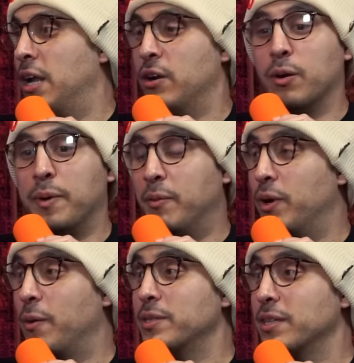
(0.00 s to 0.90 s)
I don't know, man.
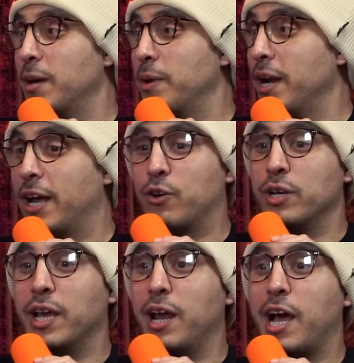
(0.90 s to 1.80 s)
When I went to Lebanon, I
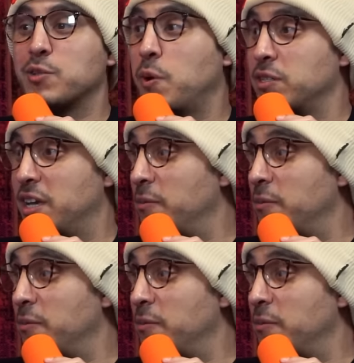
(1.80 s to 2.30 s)
couldn't get an Xbox